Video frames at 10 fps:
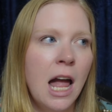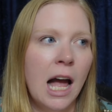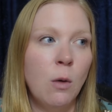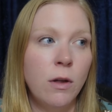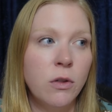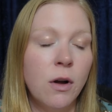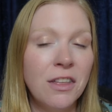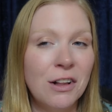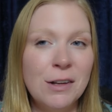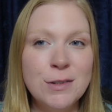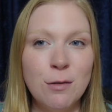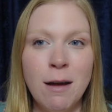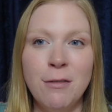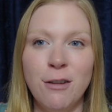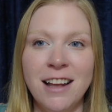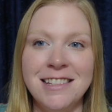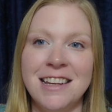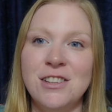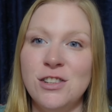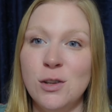I went through all the clothes for my friend,
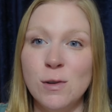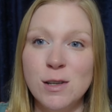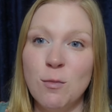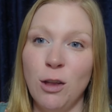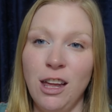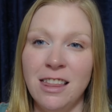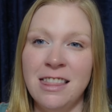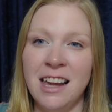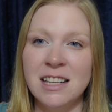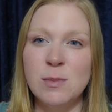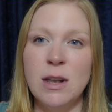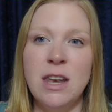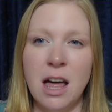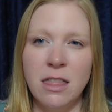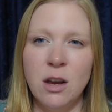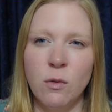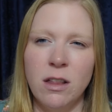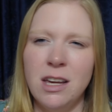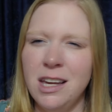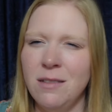and there were some really good things, but nothing
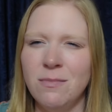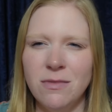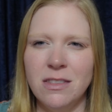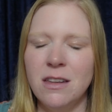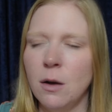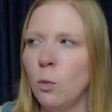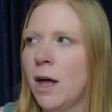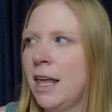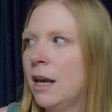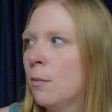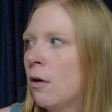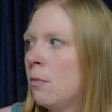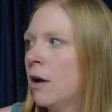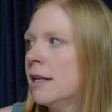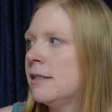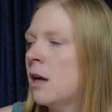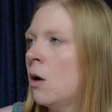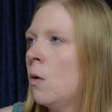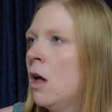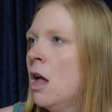really wedding appropriate.
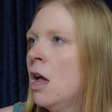So